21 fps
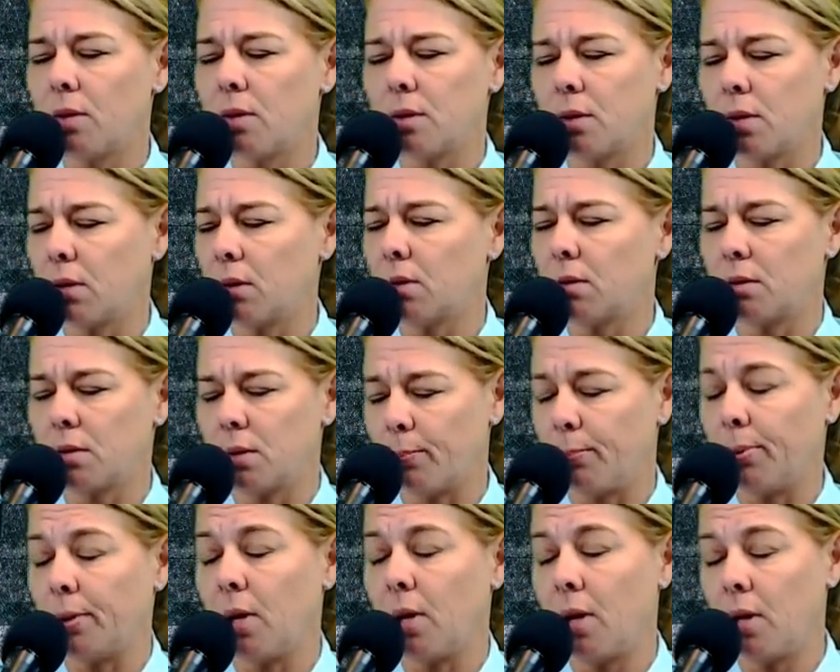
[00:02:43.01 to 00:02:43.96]
They're
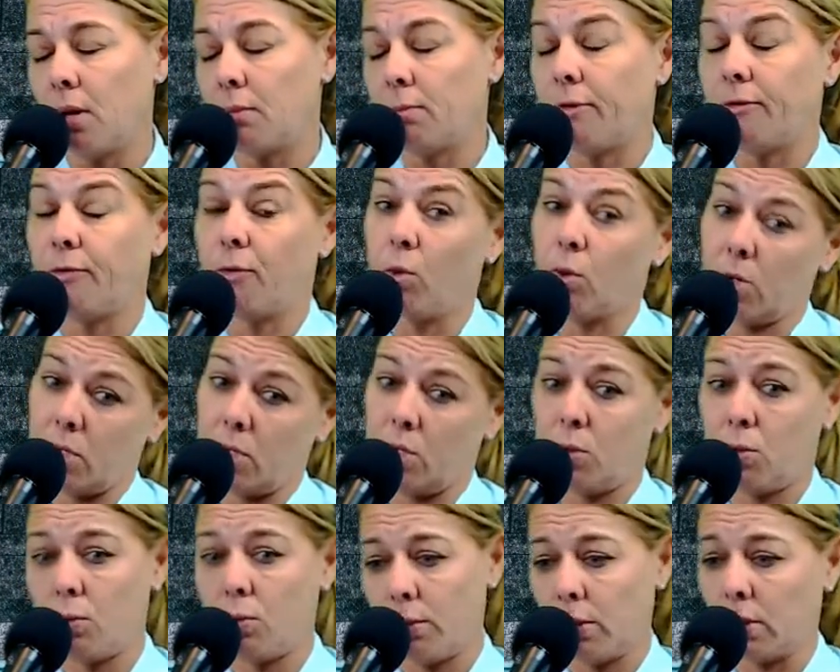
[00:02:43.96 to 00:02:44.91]
blunt before
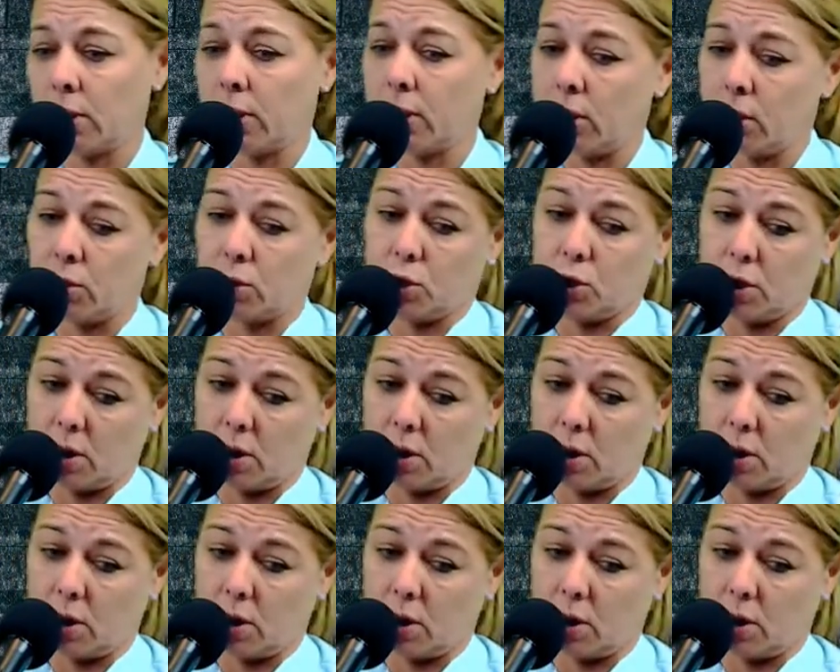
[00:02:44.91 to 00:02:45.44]
you millennials